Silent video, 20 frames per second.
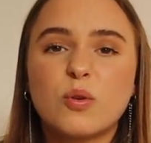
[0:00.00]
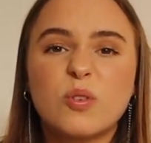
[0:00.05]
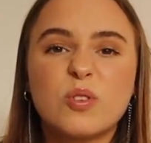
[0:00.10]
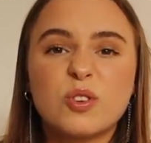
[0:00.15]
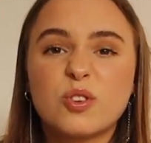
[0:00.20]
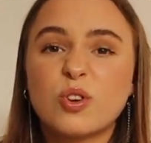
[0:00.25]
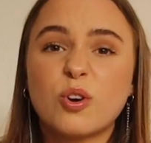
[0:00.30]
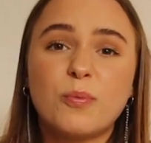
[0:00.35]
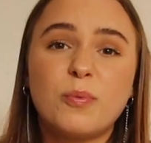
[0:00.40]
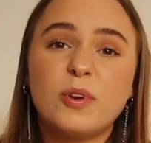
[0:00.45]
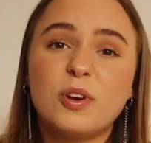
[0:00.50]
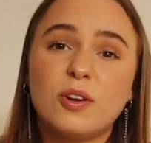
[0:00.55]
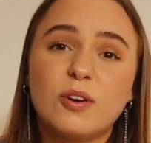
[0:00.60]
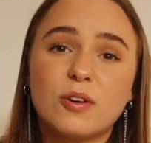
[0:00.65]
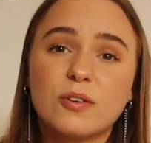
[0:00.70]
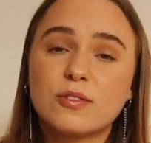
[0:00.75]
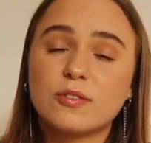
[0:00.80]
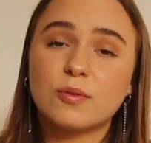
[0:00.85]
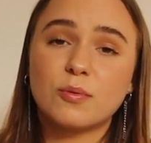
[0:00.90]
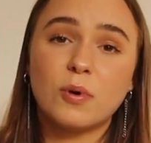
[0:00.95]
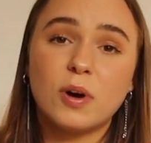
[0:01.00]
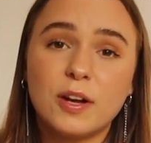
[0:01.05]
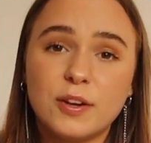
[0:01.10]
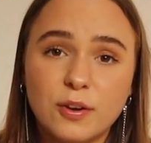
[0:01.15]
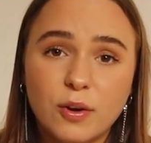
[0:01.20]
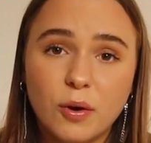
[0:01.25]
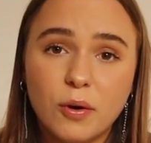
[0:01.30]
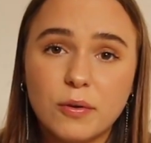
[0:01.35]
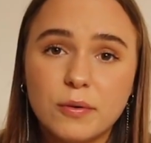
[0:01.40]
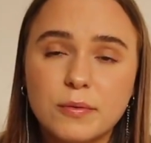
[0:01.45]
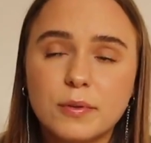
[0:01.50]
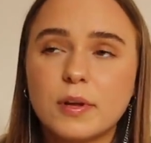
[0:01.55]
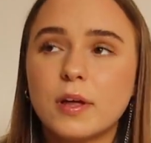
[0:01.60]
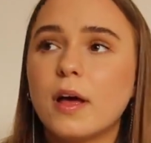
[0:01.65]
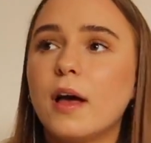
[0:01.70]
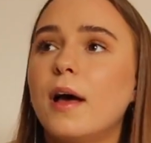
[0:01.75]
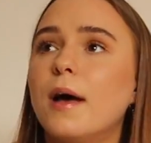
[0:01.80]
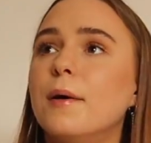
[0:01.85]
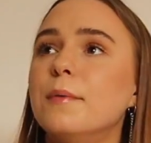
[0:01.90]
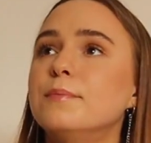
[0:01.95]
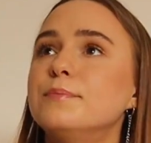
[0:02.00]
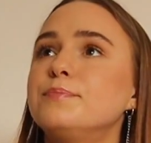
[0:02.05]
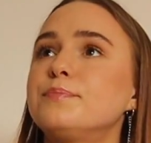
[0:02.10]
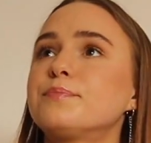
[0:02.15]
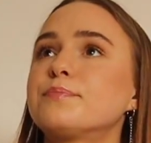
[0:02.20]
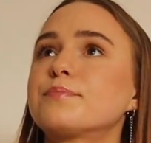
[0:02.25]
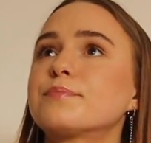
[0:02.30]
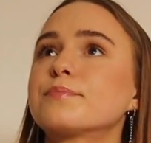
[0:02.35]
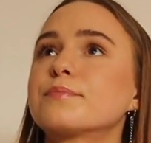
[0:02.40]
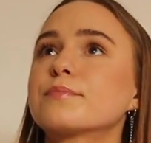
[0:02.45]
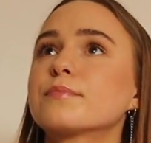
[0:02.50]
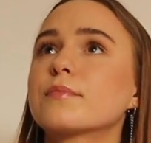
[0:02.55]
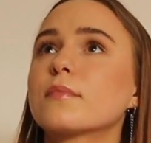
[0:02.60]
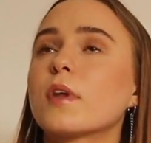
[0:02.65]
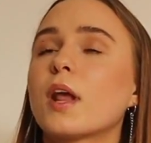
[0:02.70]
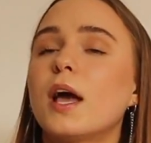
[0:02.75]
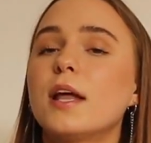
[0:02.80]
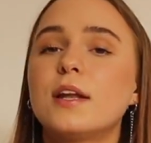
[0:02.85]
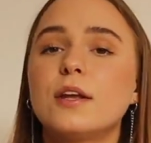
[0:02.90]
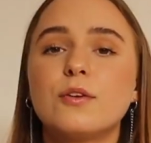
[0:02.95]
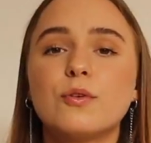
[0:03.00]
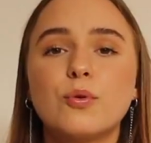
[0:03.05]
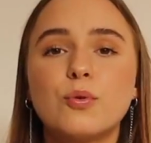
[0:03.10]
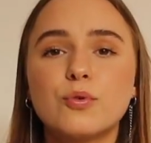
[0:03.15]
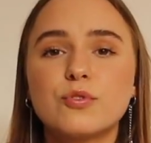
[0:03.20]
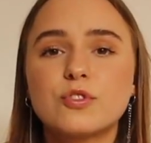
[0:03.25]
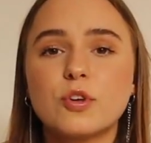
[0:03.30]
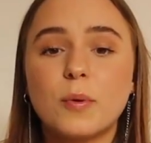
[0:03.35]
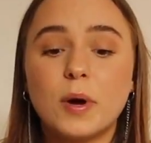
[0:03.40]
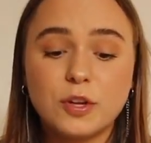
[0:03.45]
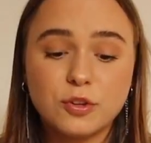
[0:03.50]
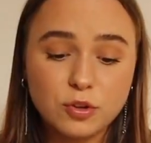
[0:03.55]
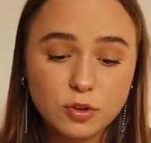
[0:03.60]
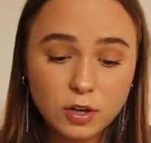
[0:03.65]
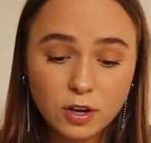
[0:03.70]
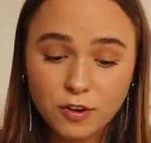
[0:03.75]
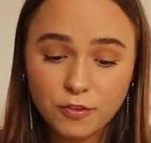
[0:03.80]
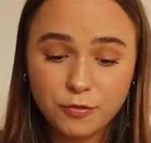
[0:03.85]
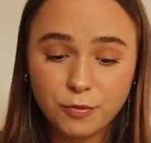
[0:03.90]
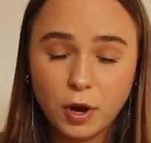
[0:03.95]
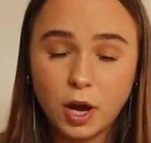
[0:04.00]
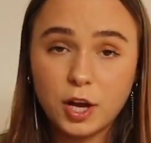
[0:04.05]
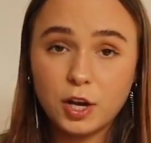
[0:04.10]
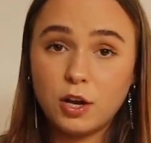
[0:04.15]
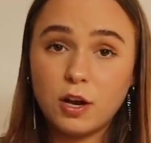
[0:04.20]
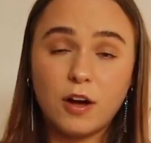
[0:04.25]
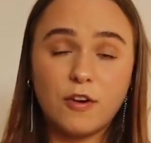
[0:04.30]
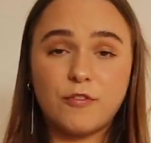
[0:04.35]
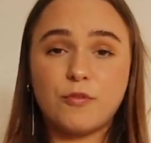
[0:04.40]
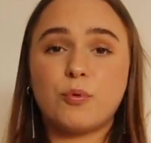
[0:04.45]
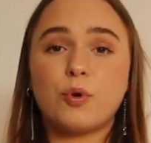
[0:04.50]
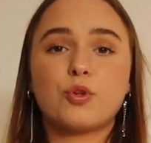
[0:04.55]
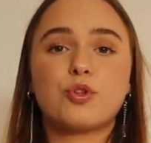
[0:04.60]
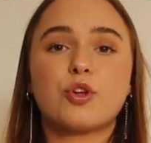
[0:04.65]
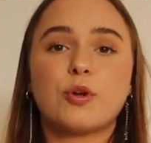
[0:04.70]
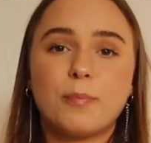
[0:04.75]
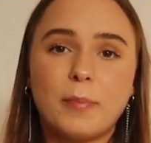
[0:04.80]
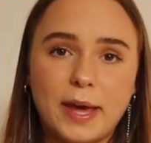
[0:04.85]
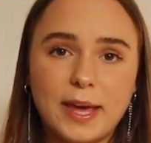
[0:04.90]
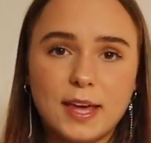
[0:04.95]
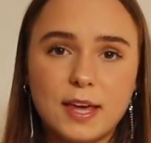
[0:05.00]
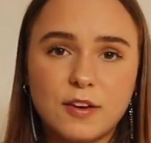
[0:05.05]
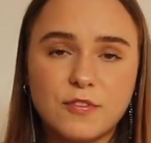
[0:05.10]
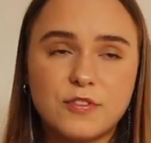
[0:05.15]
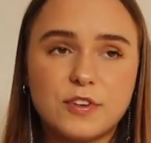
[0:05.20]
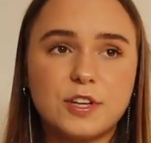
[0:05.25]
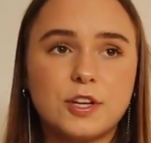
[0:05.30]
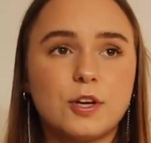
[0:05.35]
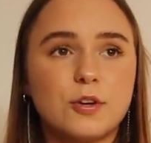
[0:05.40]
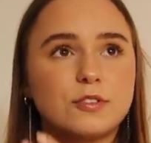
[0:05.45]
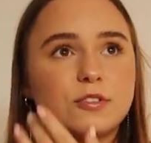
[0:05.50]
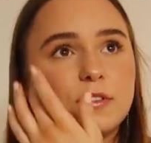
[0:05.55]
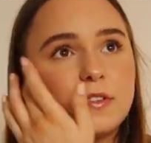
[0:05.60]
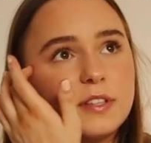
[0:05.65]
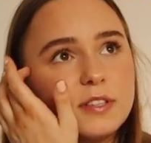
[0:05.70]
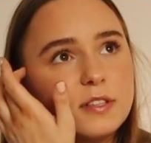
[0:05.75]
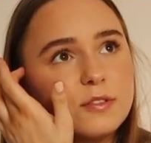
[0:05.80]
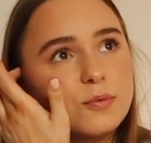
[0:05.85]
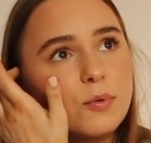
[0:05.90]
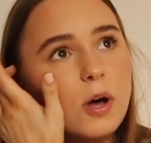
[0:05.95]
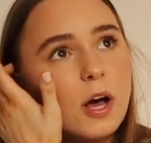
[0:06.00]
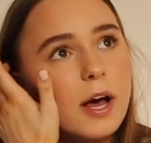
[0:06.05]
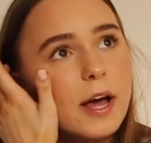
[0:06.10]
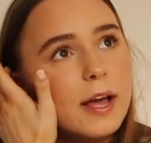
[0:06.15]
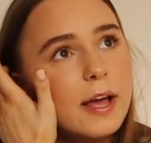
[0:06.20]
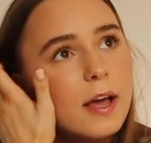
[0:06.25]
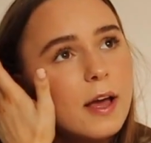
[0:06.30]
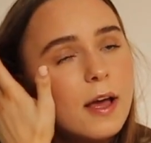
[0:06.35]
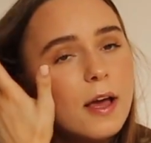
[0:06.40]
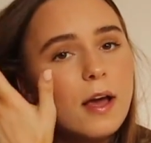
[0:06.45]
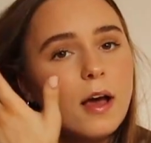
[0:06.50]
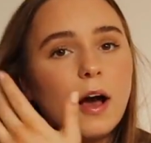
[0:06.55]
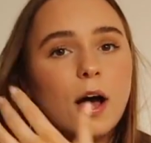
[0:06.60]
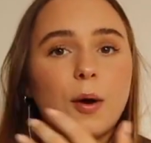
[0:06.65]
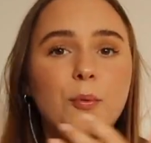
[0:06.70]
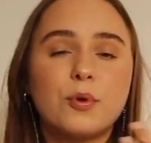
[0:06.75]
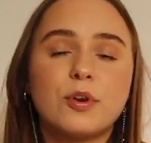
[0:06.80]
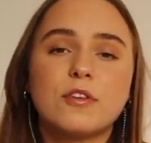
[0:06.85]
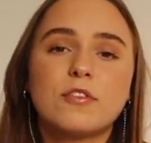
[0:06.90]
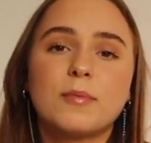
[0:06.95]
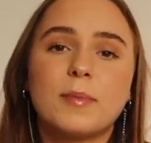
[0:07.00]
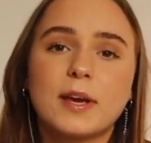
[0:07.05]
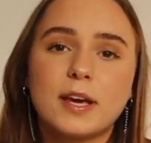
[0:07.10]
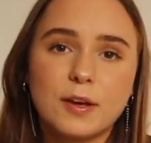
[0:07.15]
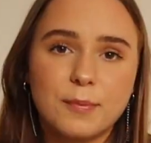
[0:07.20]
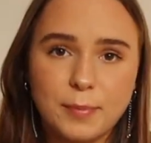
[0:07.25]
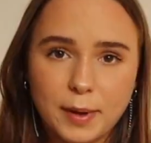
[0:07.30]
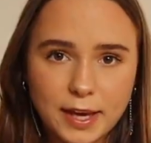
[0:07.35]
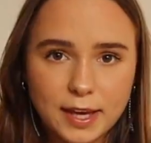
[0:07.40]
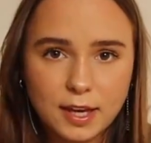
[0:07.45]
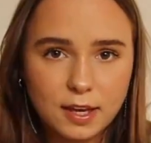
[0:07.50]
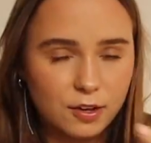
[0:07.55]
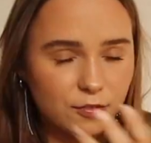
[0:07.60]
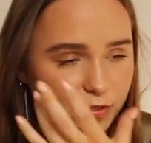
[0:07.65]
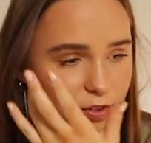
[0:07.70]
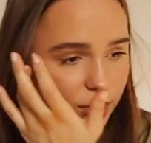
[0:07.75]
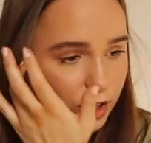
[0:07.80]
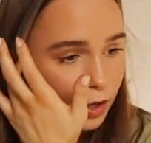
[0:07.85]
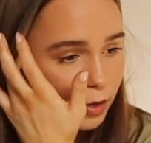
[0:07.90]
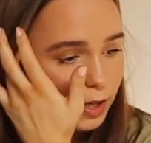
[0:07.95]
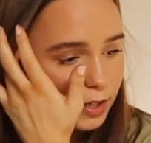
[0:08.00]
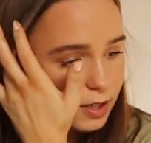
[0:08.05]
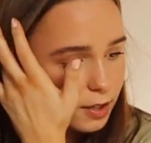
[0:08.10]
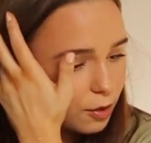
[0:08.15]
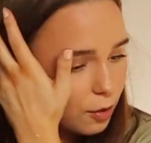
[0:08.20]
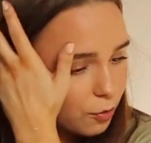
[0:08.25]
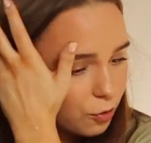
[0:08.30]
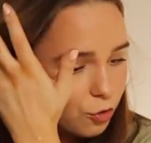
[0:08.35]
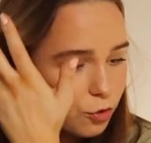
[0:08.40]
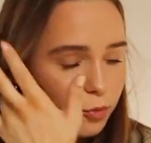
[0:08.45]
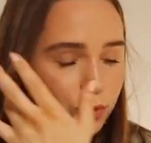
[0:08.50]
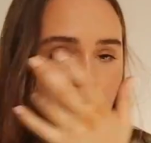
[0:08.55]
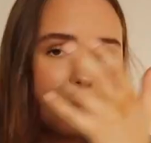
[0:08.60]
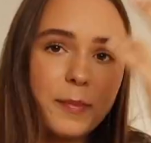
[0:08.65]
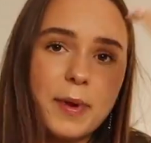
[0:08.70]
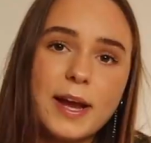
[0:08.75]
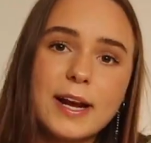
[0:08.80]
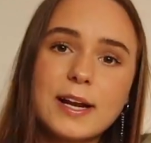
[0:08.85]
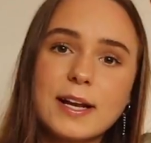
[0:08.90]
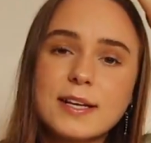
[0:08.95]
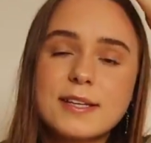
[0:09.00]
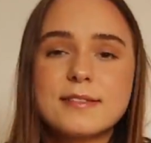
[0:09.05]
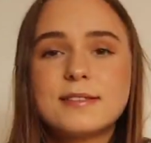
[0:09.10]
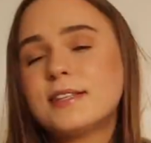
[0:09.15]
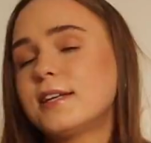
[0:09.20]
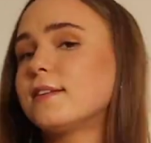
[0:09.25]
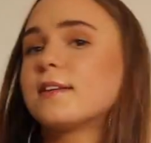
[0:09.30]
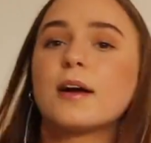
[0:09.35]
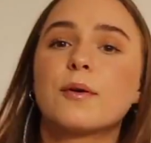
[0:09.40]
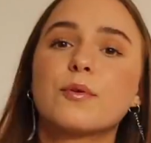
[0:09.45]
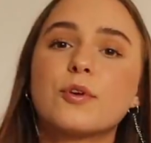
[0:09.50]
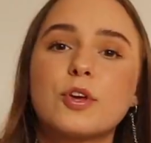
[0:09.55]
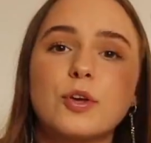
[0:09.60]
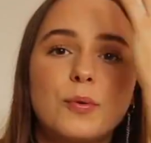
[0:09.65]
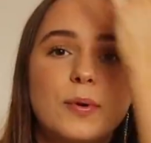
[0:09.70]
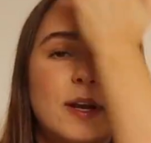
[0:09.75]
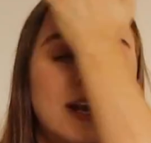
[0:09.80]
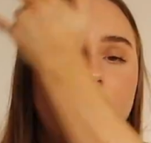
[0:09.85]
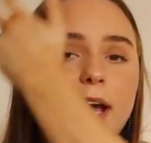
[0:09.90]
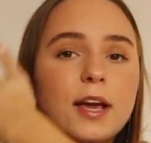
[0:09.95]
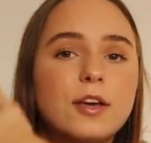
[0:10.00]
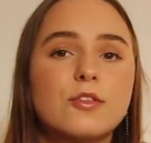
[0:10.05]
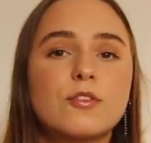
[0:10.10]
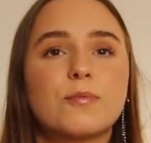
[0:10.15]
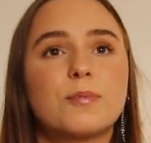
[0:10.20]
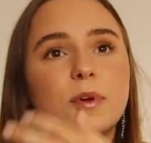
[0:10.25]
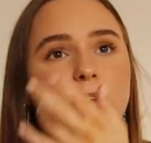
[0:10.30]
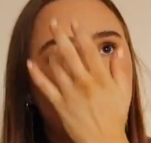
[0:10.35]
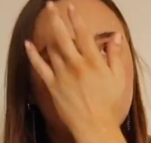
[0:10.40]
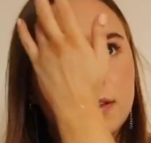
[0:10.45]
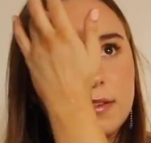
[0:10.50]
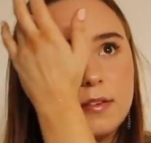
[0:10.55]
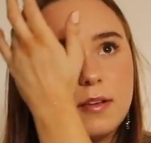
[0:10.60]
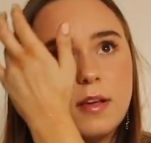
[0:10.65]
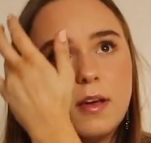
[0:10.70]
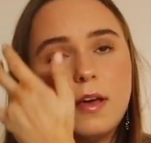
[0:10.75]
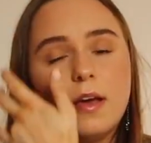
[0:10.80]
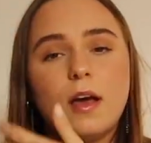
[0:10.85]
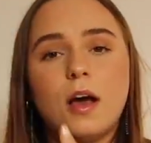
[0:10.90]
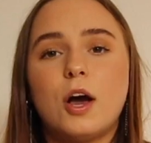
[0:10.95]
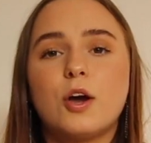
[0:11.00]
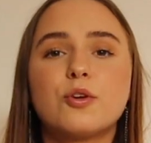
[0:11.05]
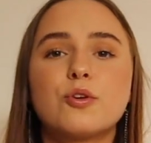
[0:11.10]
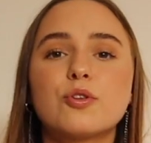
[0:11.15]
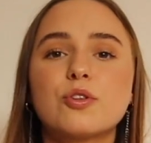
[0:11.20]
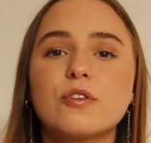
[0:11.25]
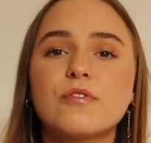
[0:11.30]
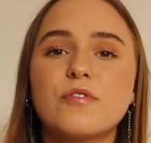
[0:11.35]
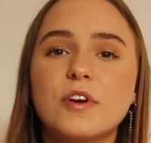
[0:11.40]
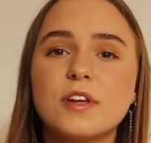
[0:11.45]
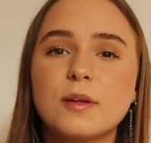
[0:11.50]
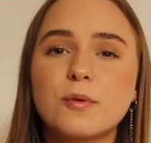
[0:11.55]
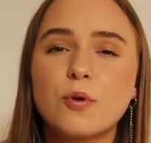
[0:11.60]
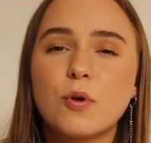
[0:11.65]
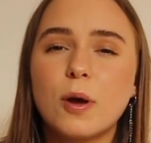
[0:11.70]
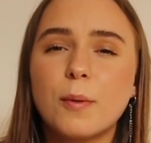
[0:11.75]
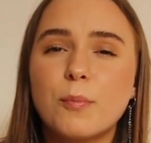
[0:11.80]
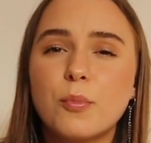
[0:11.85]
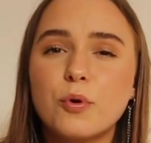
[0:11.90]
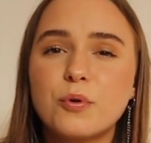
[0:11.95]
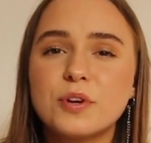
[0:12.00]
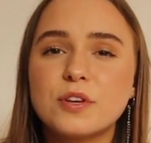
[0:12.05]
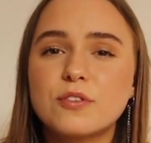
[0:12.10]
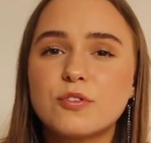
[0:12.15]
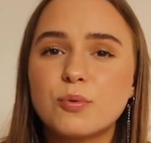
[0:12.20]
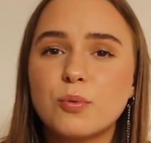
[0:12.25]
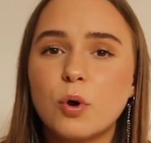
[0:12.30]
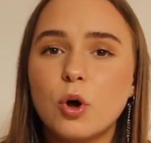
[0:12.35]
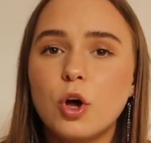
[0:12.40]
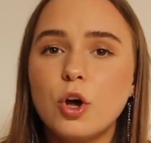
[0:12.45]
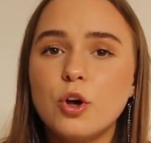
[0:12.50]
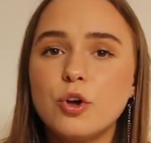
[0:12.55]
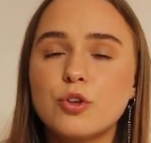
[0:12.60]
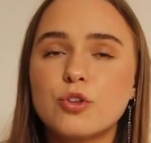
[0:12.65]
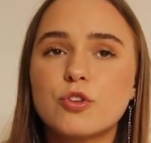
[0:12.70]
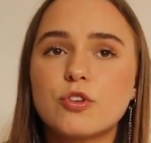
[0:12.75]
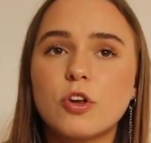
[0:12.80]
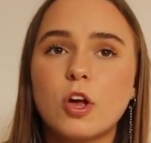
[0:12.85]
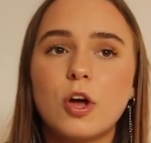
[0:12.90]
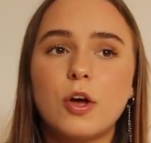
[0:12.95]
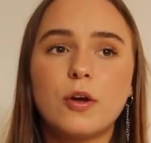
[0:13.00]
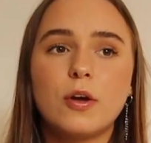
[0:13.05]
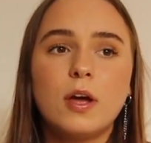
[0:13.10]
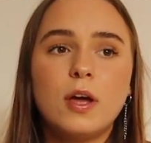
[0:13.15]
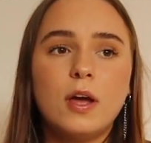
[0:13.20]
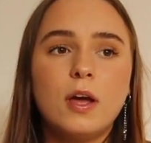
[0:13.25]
shop a lot, so why not? And then also I love watching baking videos, so this is why I wanted to make a baking video. I didn't just want to make like a sit down Q&A, just because I usually find them quite boring to watch, so